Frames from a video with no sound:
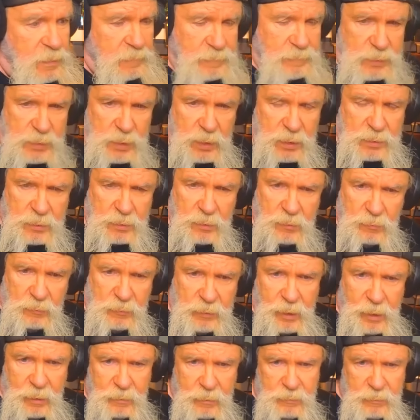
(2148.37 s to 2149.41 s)

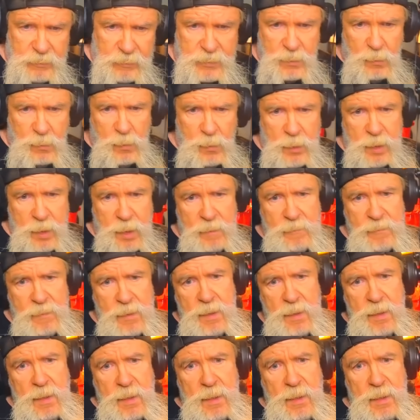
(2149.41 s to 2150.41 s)
$600 or whatever, and,